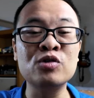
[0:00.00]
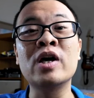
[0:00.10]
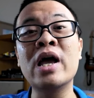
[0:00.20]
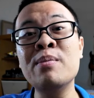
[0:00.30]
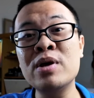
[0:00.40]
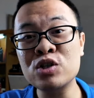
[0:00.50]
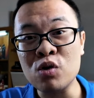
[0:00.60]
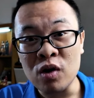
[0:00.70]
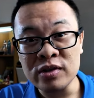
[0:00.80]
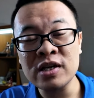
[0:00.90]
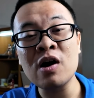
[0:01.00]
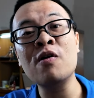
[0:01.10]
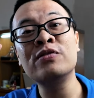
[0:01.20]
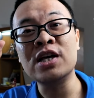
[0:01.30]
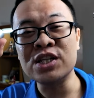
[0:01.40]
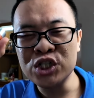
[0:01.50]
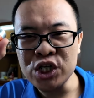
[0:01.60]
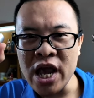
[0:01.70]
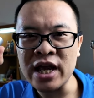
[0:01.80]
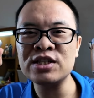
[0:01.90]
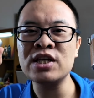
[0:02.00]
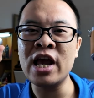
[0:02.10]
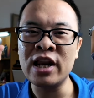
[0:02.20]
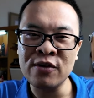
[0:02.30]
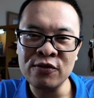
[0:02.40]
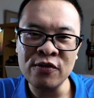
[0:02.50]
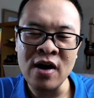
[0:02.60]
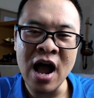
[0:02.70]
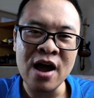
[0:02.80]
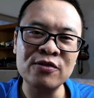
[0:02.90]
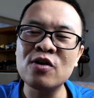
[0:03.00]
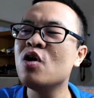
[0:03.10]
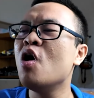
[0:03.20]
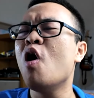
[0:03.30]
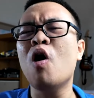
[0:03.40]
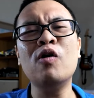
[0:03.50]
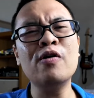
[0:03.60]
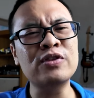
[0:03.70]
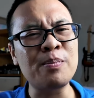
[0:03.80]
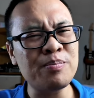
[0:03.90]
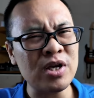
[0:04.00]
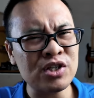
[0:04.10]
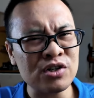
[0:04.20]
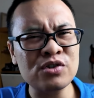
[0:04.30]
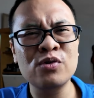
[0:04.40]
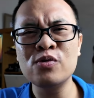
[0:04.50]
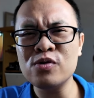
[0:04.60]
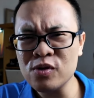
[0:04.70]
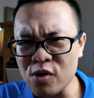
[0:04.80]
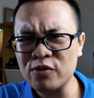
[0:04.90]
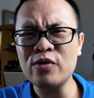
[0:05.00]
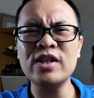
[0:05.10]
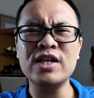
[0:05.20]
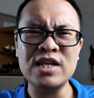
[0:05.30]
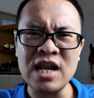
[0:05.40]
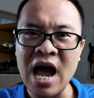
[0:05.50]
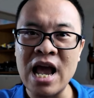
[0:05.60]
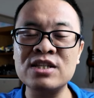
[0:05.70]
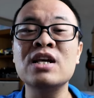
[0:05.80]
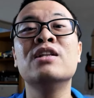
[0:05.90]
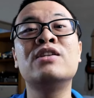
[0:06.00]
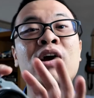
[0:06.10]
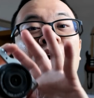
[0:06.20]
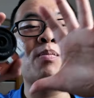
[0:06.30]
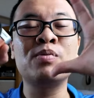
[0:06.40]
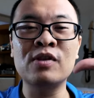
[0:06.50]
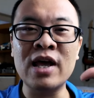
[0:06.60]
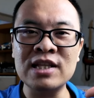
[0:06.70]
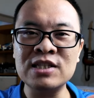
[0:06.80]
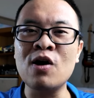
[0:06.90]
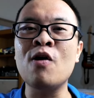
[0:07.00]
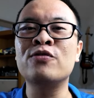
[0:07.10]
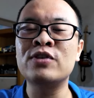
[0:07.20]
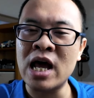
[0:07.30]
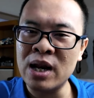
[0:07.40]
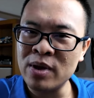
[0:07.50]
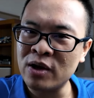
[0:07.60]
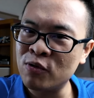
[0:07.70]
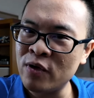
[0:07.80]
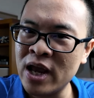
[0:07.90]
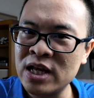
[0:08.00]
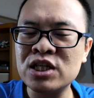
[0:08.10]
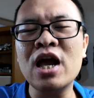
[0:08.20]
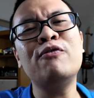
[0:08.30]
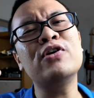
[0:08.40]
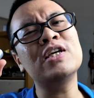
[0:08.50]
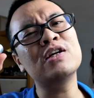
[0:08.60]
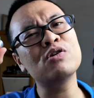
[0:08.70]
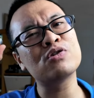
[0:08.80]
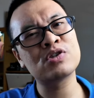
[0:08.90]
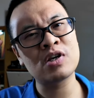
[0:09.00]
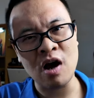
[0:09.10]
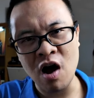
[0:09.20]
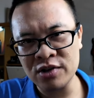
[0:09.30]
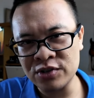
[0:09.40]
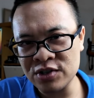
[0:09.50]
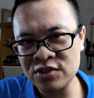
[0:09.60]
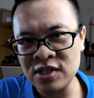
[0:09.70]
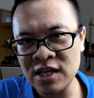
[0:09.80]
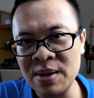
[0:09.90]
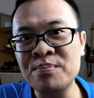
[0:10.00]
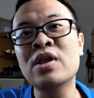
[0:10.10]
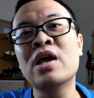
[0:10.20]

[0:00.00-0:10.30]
the image quality of the GX85. All of the pictures look really nice. There are plenty of dynamic range. Everything looks contrasty.